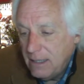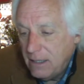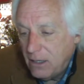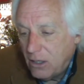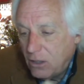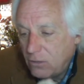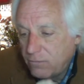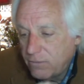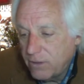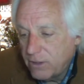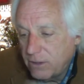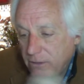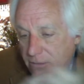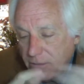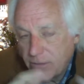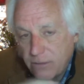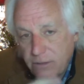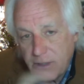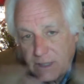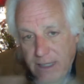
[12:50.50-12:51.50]

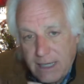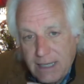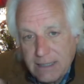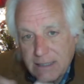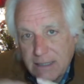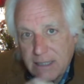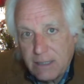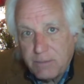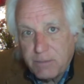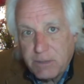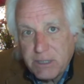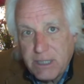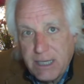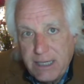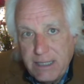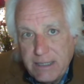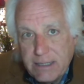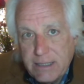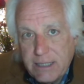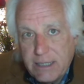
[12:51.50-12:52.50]
over the last couple
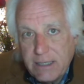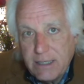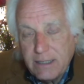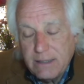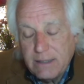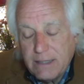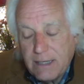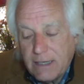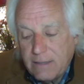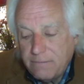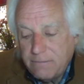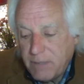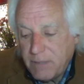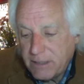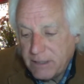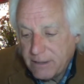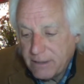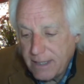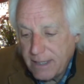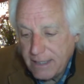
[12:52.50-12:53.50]
days, I, I've
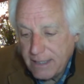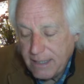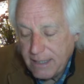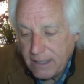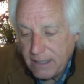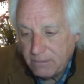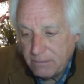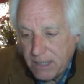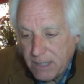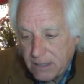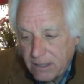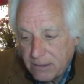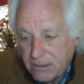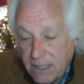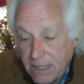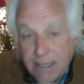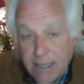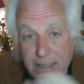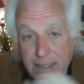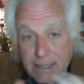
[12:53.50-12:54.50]
been thinking
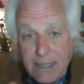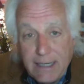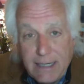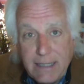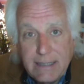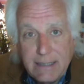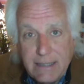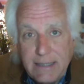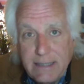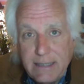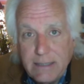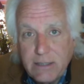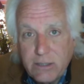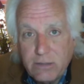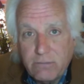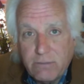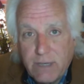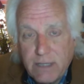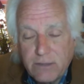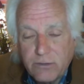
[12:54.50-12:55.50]
about that. It ha- it is
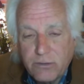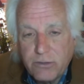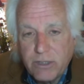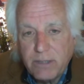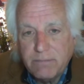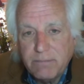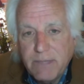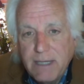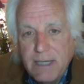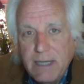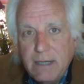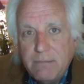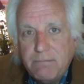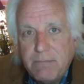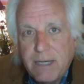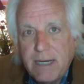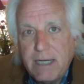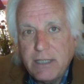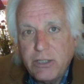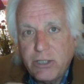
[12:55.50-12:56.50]
a round trip,
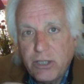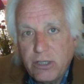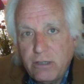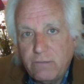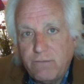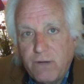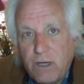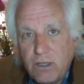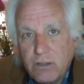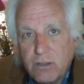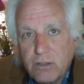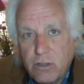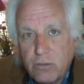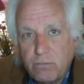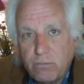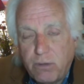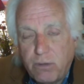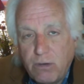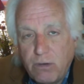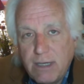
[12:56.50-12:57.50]
but I should have
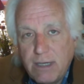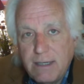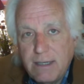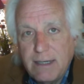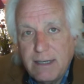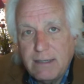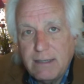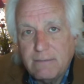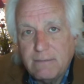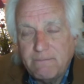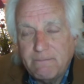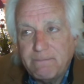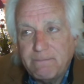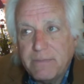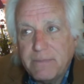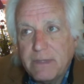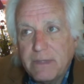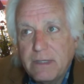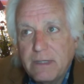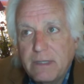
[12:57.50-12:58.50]
also pointed out
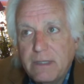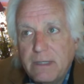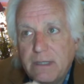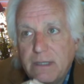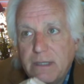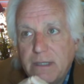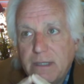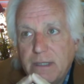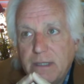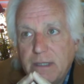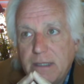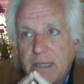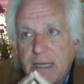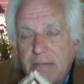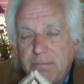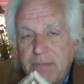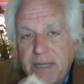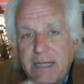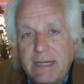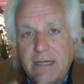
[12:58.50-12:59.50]

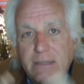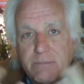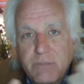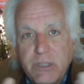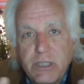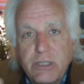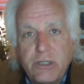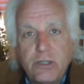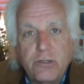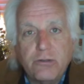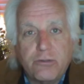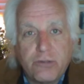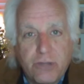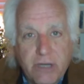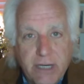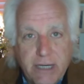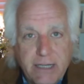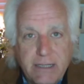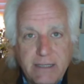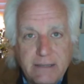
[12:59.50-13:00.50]
it becomes a new
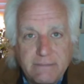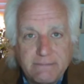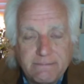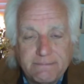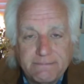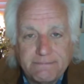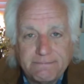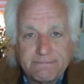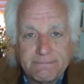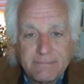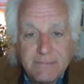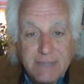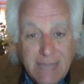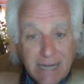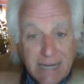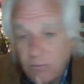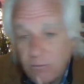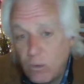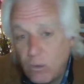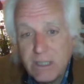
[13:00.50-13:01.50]
trade.
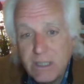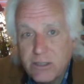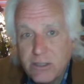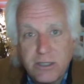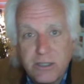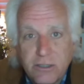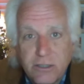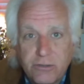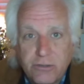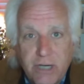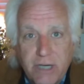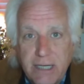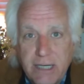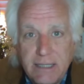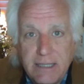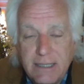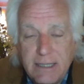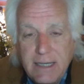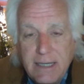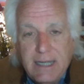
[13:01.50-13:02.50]
That was the
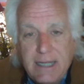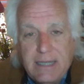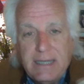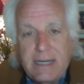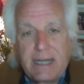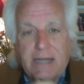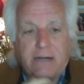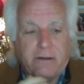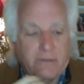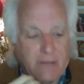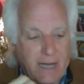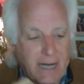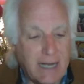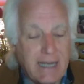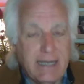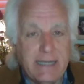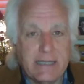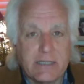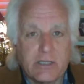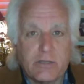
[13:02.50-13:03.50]
trade. Now
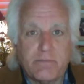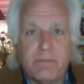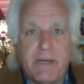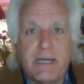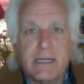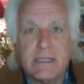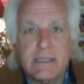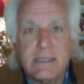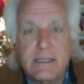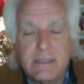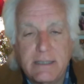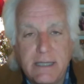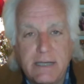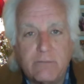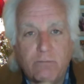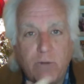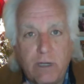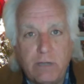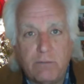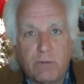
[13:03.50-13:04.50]
I expected
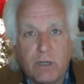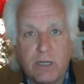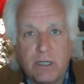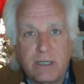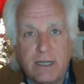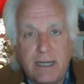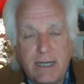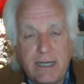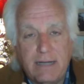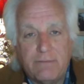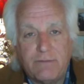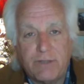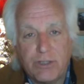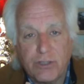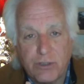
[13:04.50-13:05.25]
that we were going to have a